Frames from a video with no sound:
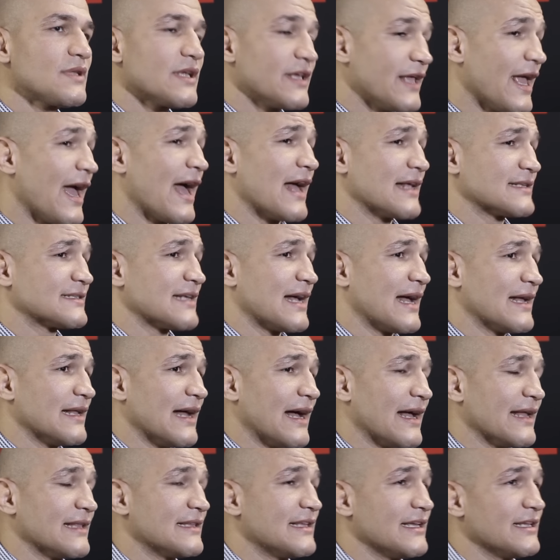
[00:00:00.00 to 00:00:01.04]
Yes,
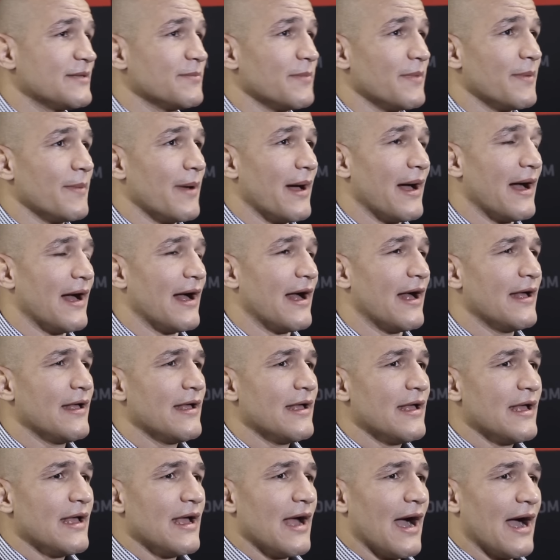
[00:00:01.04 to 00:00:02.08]
I, I did.
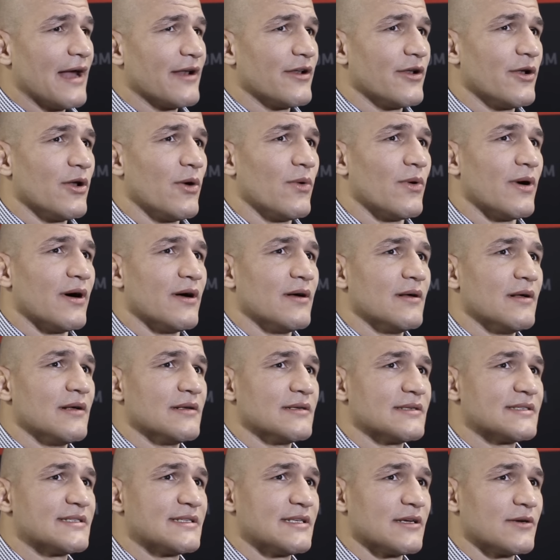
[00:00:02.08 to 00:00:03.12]
Uh, I don't know.
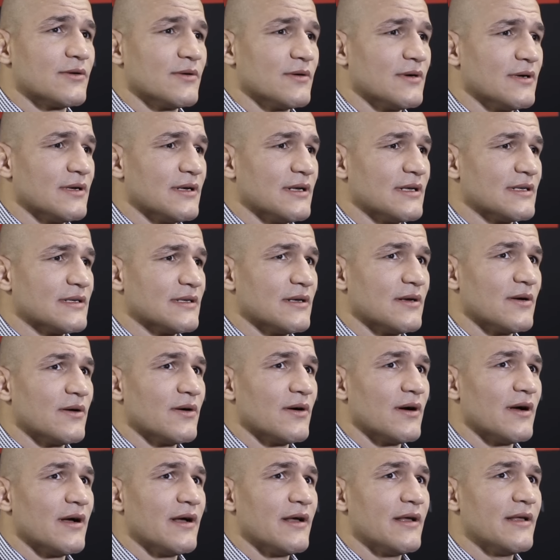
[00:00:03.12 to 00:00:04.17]
Uh, uh
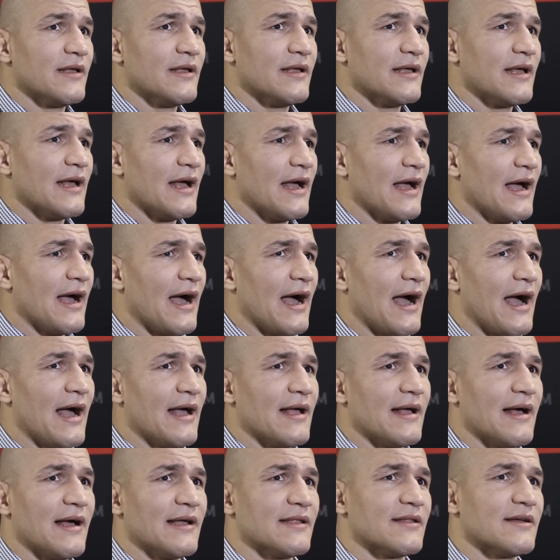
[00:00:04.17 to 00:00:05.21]

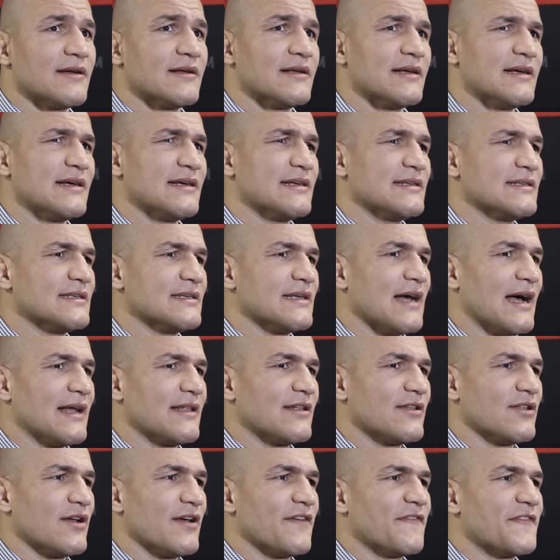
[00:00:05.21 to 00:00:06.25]
I, I, don't. Uh,
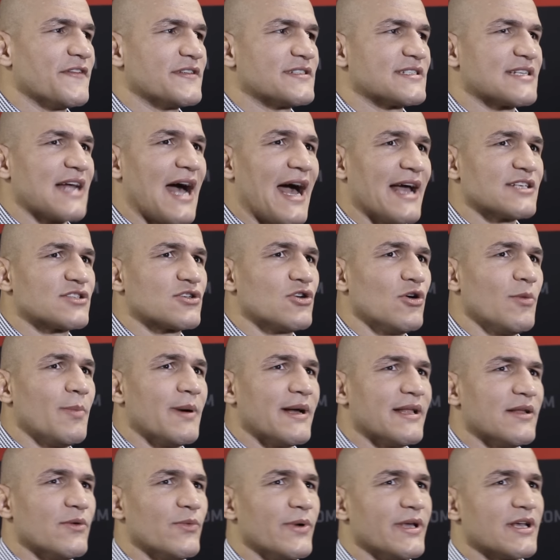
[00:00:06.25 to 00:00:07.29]
I don't know if it's high school,
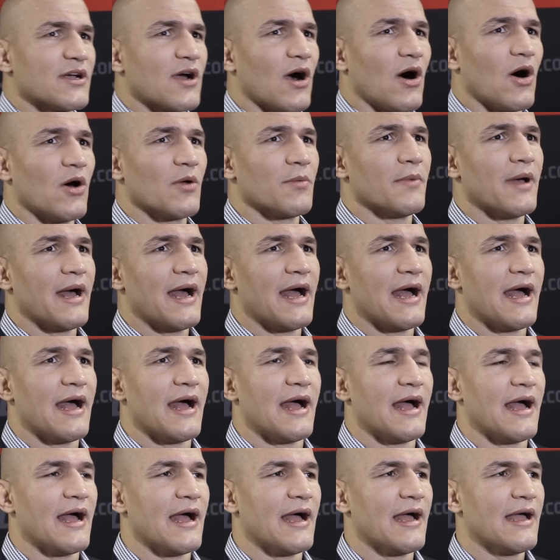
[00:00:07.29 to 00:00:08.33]
but we call
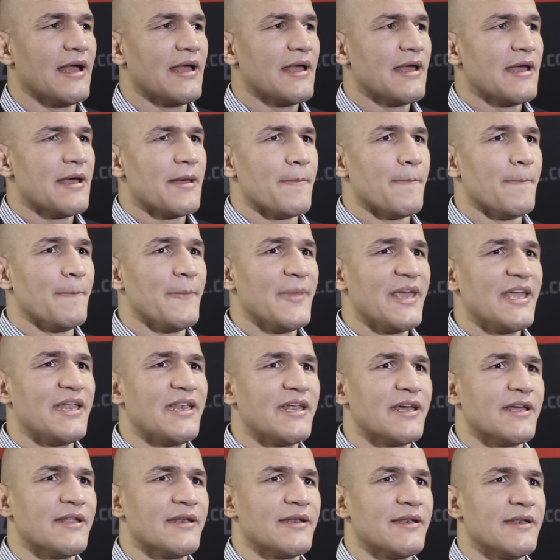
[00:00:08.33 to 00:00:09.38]
uh,
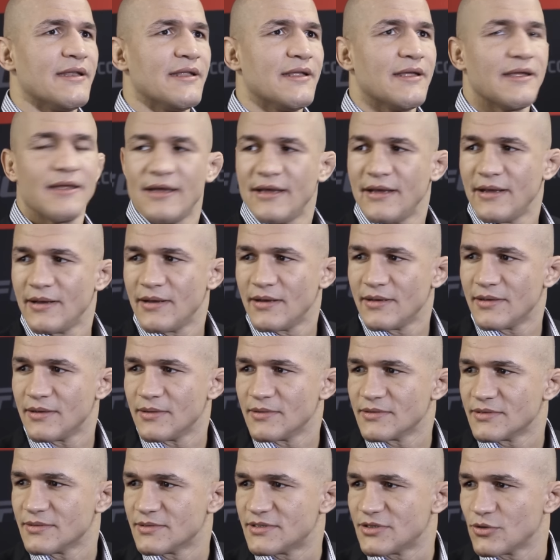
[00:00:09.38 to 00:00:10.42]
median
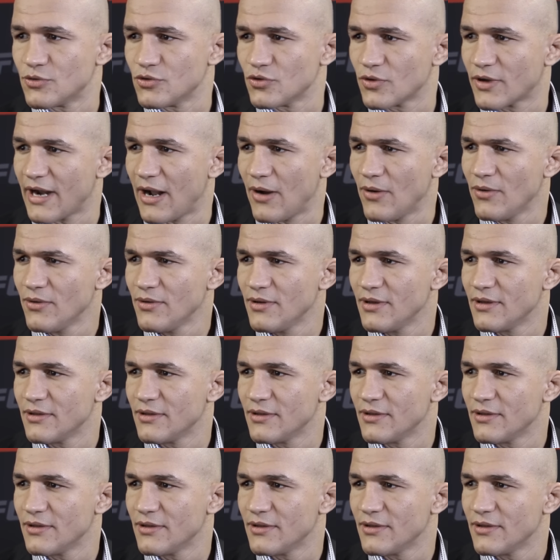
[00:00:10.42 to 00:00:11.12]
segundo grau.